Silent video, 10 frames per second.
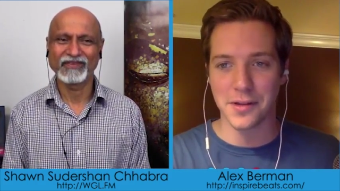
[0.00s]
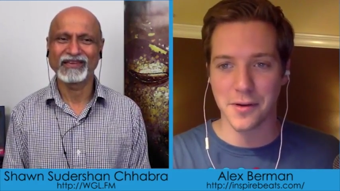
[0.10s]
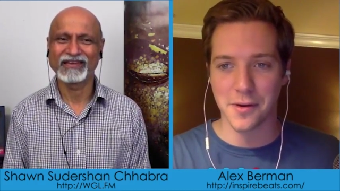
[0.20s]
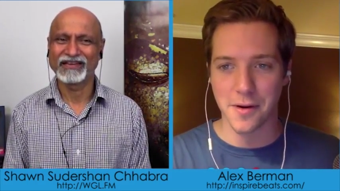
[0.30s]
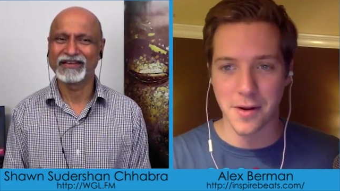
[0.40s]

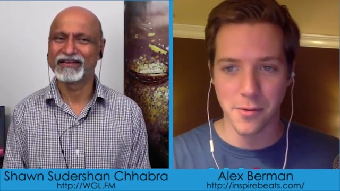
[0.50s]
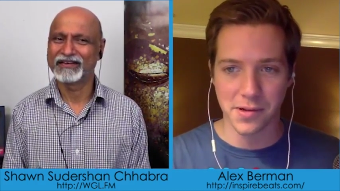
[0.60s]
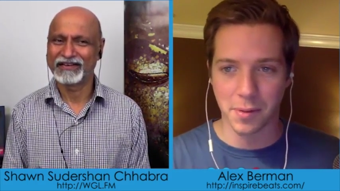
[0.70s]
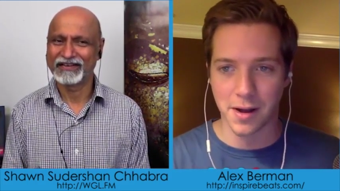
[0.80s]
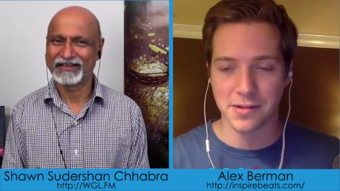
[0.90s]
Speaker 1: either are no
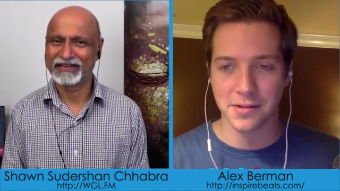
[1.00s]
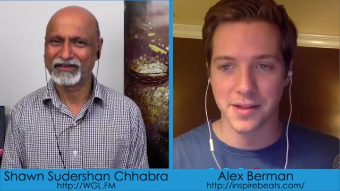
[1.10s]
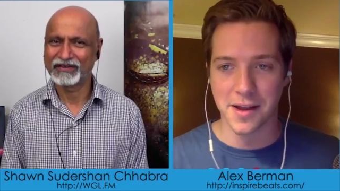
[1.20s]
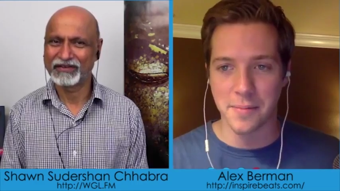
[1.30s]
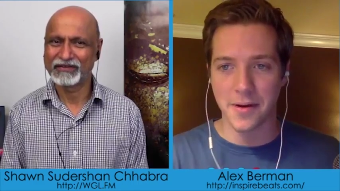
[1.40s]
responses or
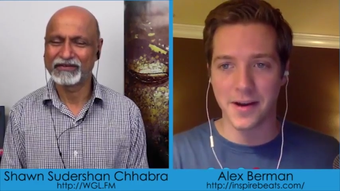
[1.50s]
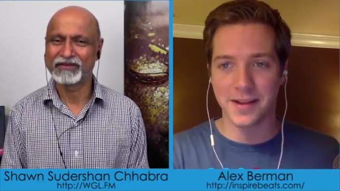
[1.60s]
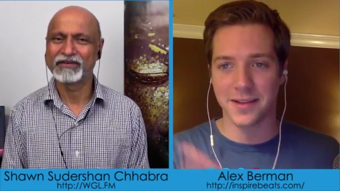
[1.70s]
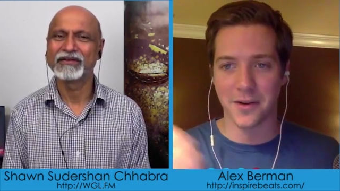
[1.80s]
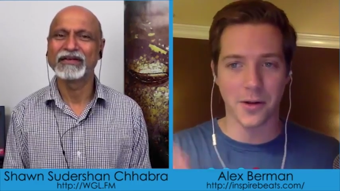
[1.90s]
they get buried,
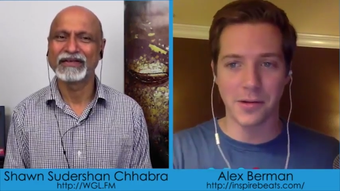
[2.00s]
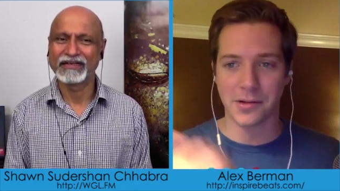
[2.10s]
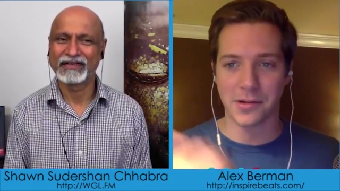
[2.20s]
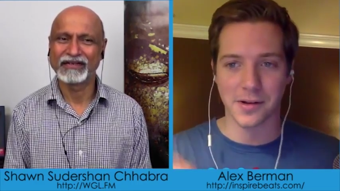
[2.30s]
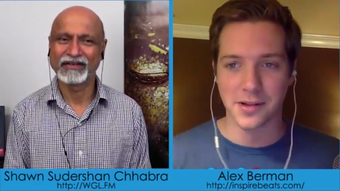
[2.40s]
and then all you
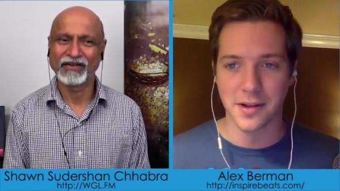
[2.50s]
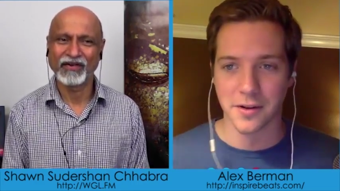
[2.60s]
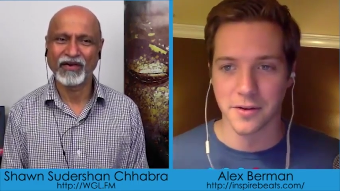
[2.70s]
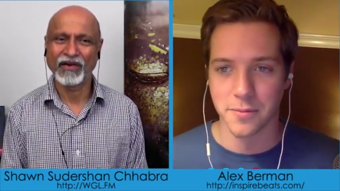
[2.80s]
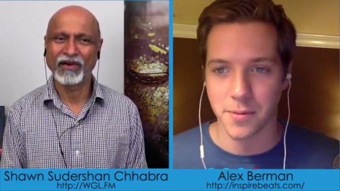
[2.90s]
start
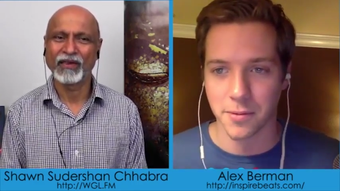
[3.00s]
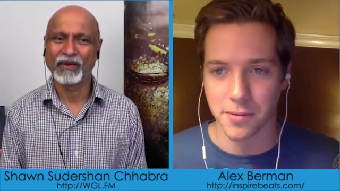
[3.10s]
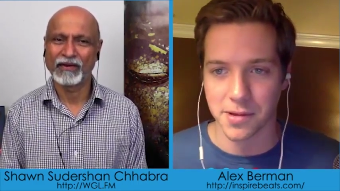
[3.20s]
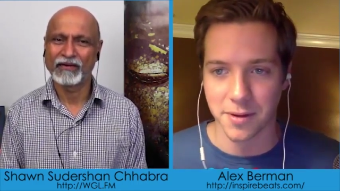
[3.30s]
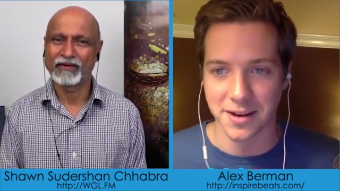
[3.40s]
seeing are the people
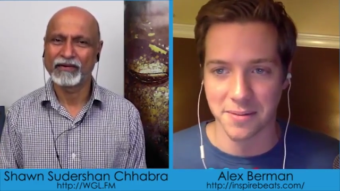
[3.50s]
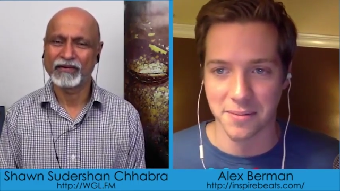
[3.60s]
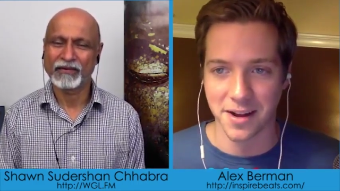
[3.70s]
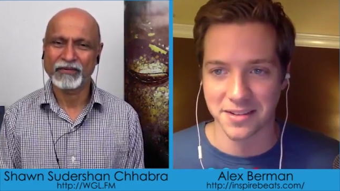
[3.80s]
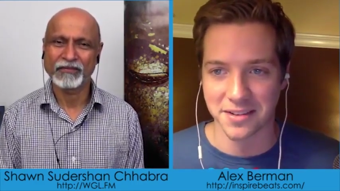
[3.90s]
responding
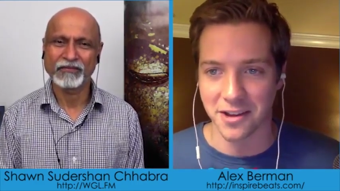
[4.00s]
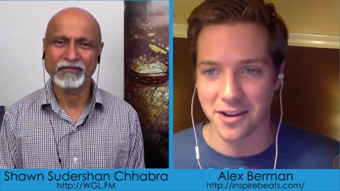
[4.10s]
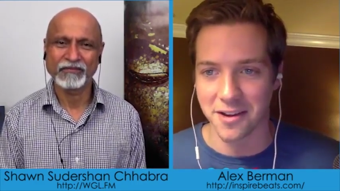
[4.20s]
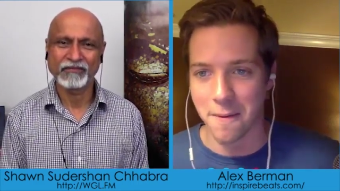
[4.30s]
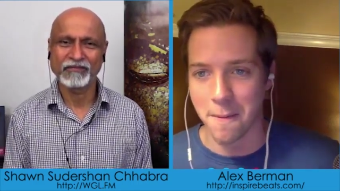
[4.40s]

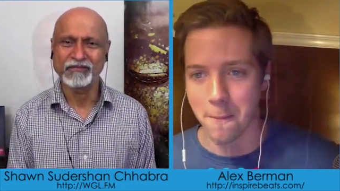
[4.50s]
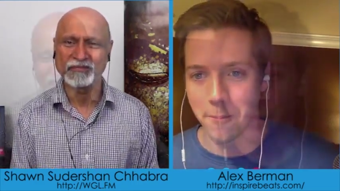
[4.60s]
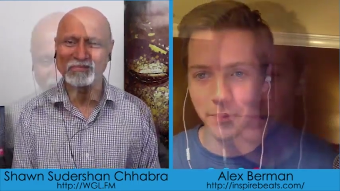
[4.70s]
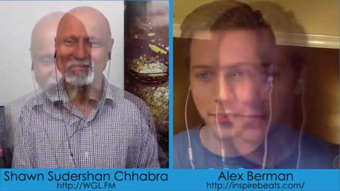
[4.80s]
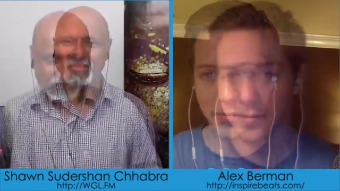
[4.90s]
positively.
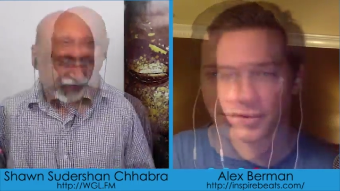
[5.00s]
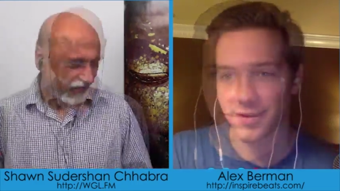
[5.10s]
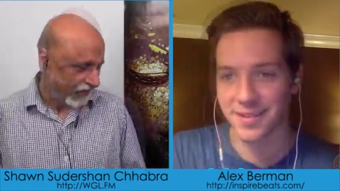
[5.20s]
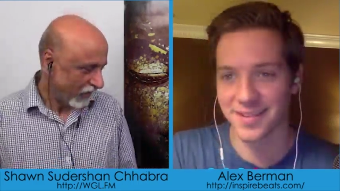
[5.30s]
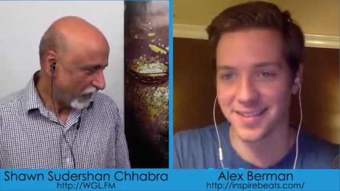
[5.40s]

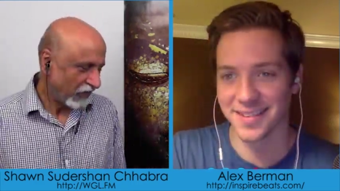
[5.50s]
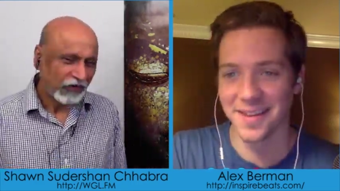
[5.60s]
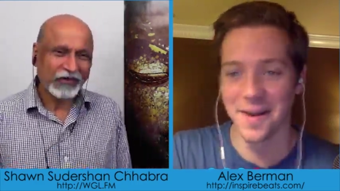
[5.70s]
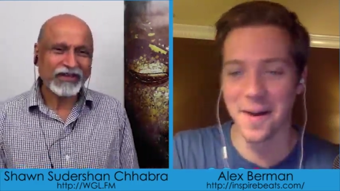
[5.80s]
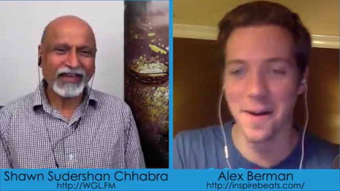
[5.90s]

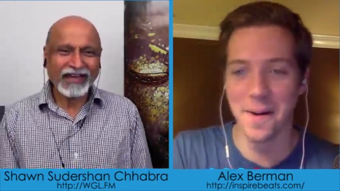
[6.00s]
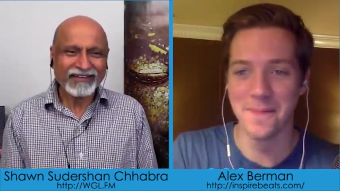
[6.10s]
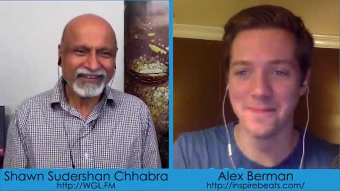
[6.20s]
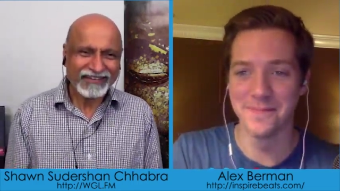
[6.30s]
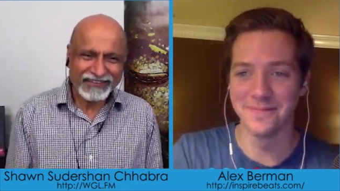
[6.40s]
Speaker 2: Okay,
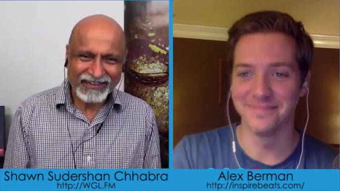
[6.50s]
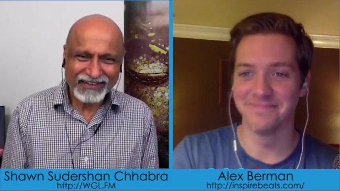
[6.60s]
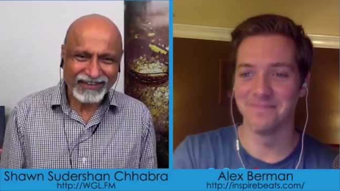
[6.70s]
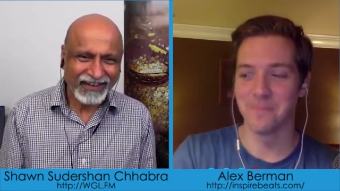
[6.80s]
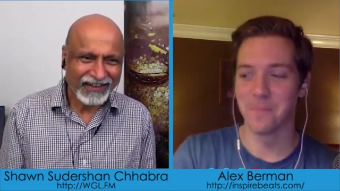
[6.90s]
Alex, I
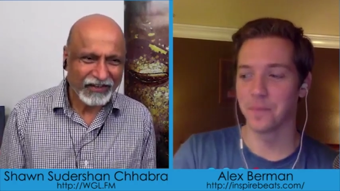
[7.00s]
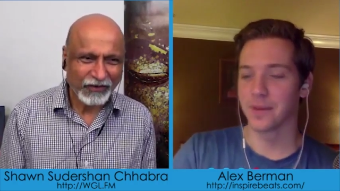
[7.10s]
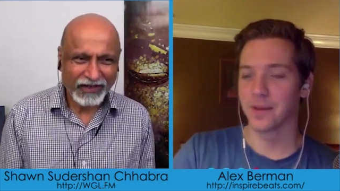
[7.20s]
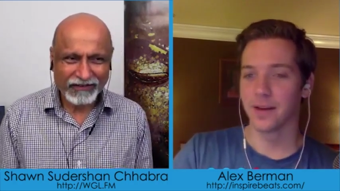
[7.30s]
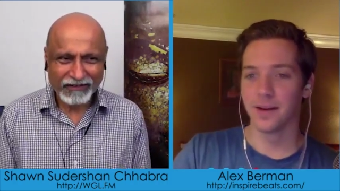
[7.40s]
see like you
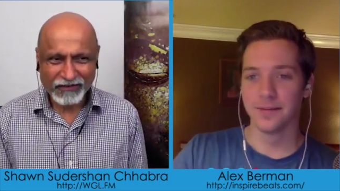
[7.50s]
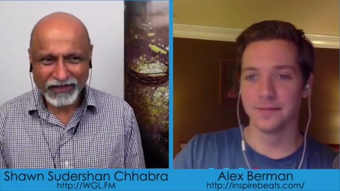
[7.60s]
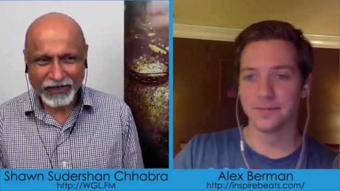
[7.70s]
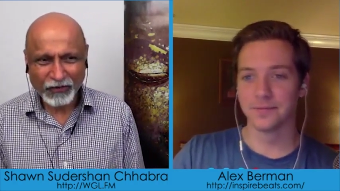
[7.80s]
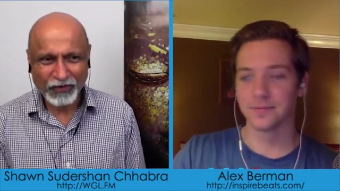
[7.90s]
are you're
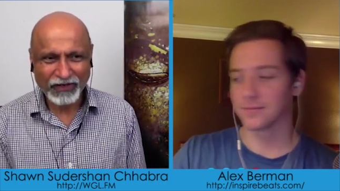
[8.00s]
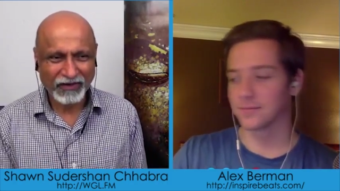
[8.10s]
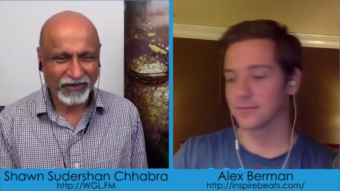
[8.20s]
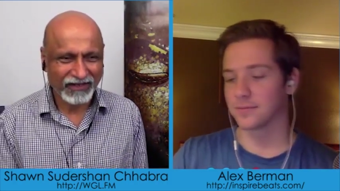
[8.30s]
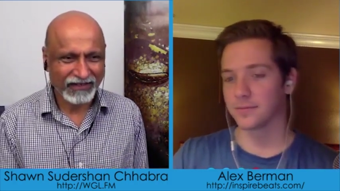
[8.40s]
in a
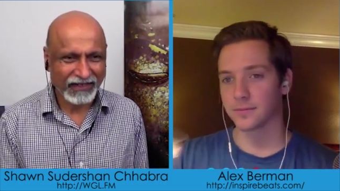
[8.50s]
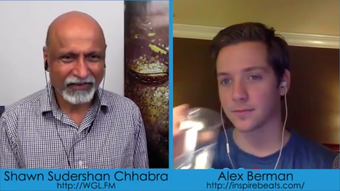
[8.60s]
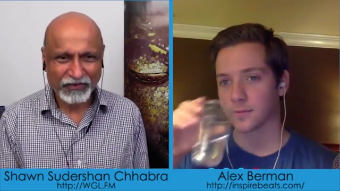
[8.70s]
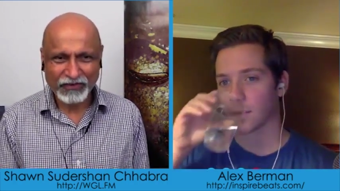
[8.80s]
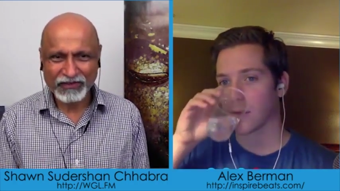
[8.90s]
hotel because I
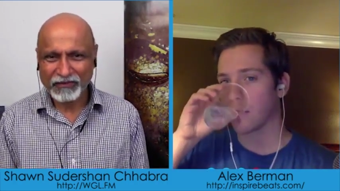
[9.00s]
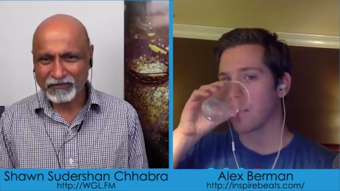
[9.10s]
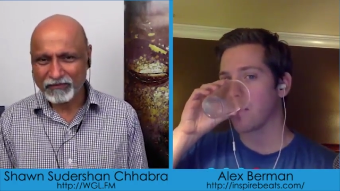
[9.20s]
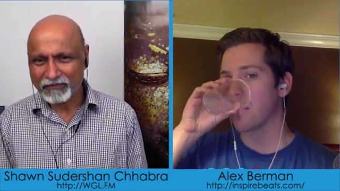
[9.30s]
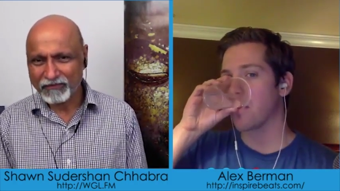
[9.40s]
asked you in the
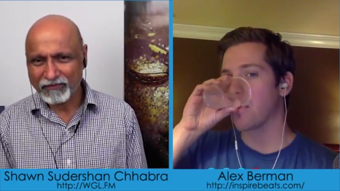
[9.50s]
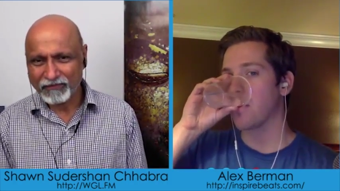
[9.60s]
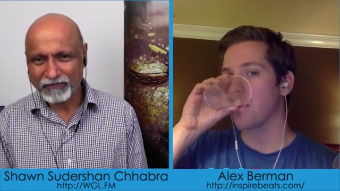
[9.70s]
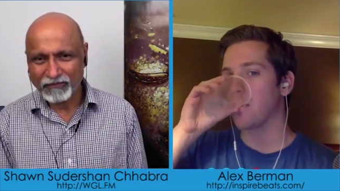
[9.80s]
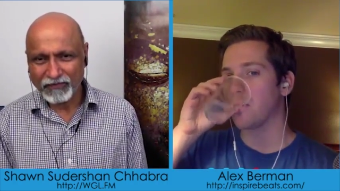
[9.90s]

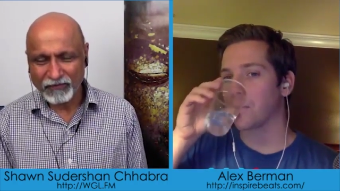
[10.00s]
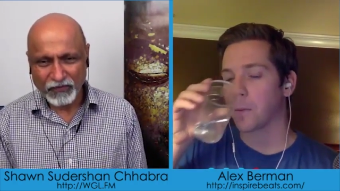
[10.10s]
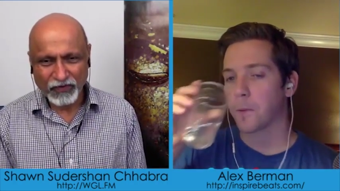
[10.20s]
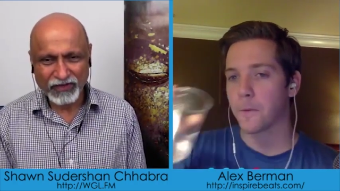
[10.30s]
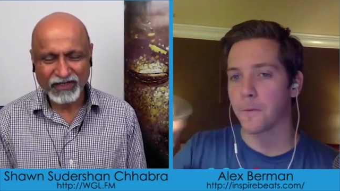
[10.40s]

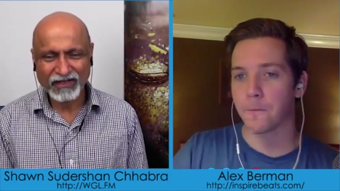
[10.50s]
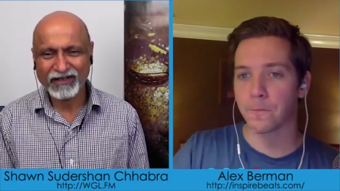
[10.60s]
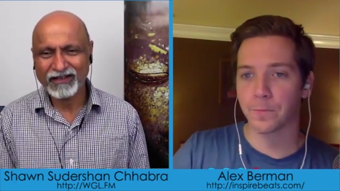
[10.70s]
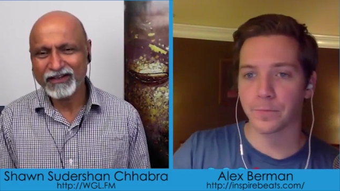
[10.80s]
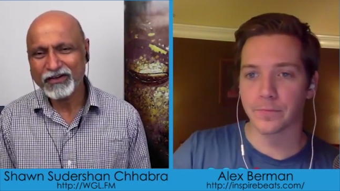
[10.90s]
before
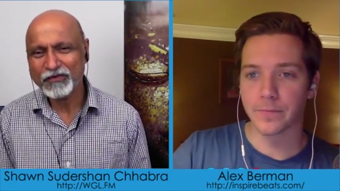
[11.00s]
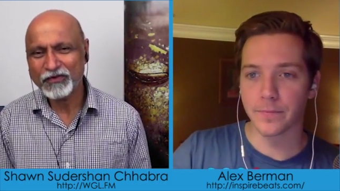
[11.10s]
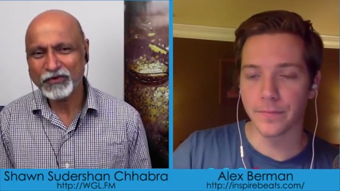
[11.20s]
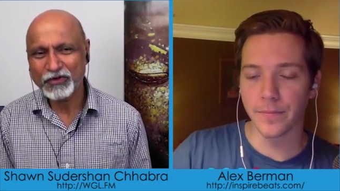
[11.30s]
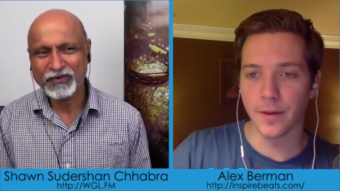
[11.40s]
the
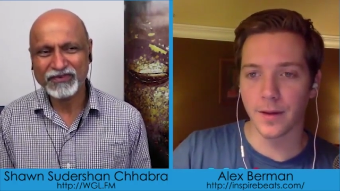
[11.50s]
interview you were